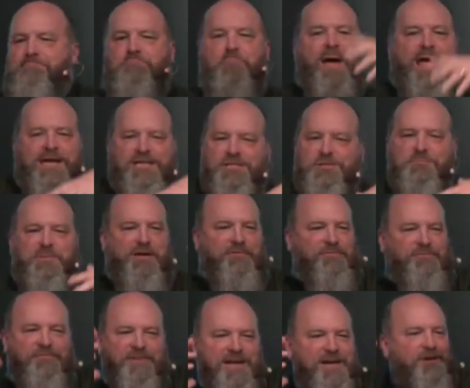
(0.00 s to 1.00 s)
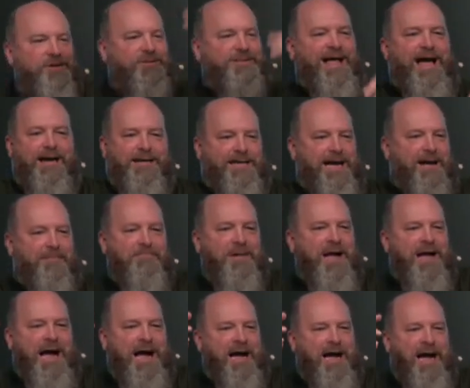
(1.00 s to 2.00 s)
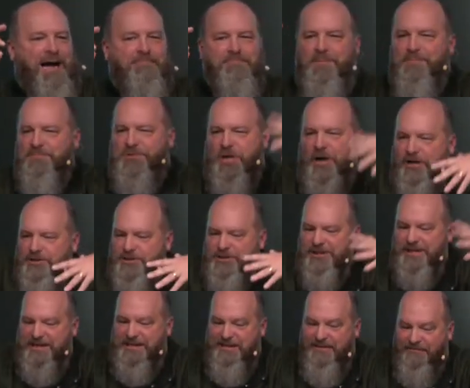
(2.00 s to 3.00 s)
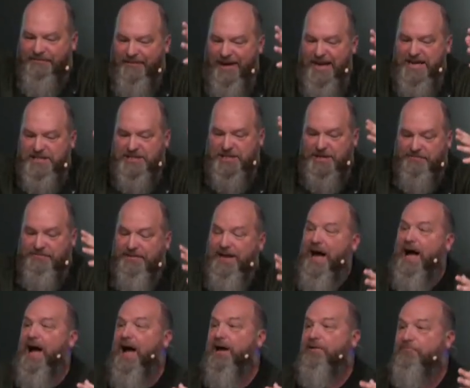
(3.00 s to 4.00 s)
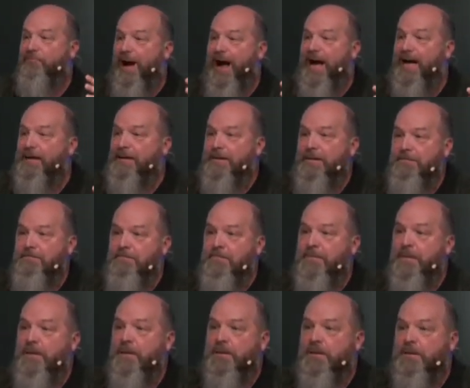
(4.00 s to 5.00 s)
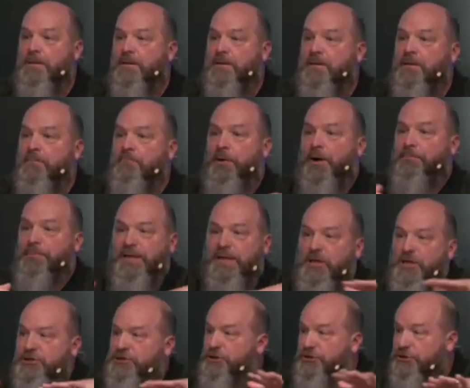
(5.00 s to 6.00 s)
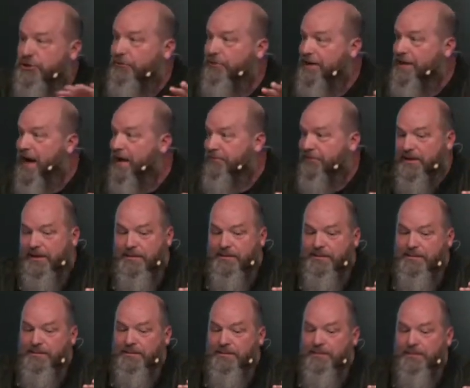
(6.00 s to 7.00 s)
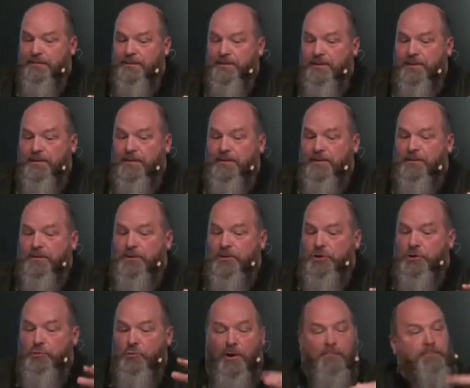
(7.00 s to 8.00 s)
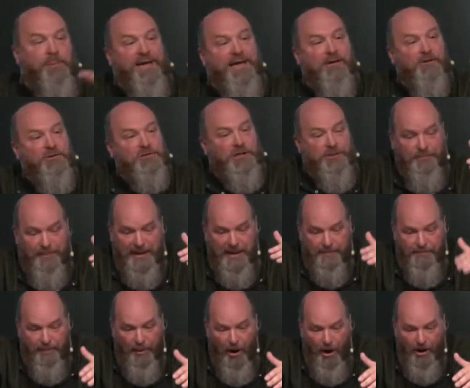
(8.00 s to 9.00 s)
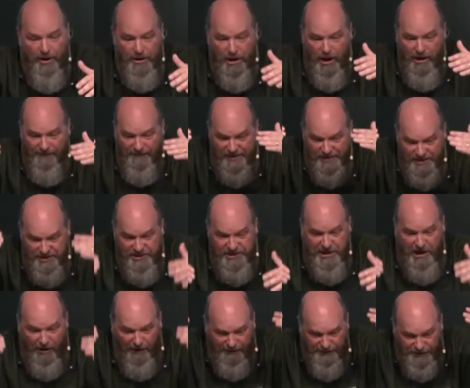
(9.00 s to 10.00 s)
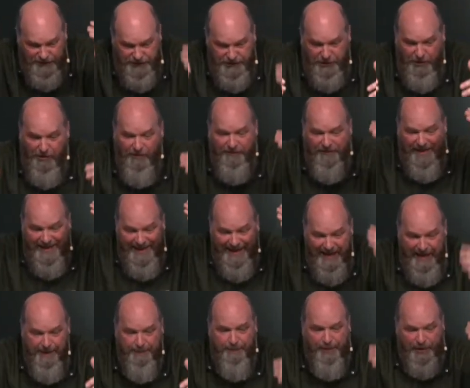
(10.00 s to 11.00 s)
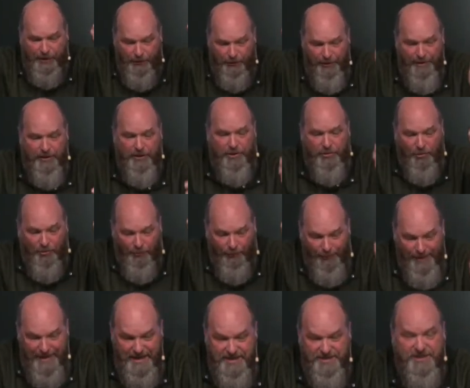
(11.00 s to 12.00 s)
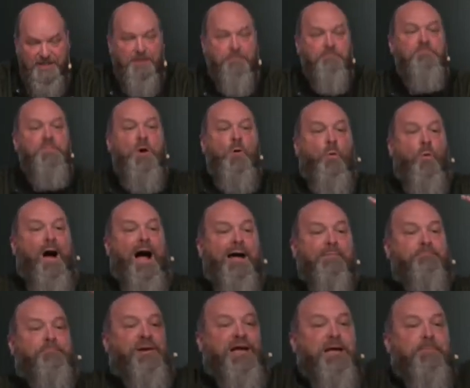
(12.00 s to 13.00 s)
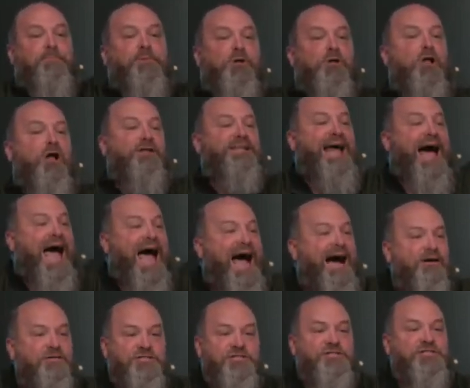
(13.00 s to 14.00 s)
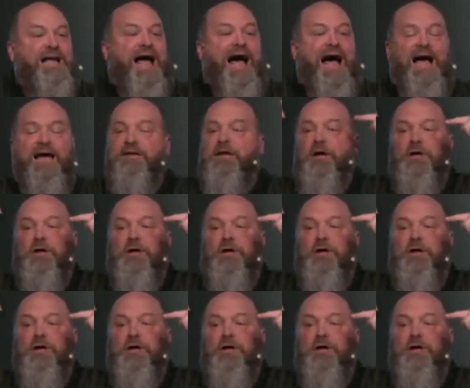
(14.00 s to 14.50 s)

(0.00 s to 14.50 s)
makes me feel like I'm touching the face of God, right? But because you're doing nothing, you appear to be a part of the self-serving, hypocritical reason why people on the outside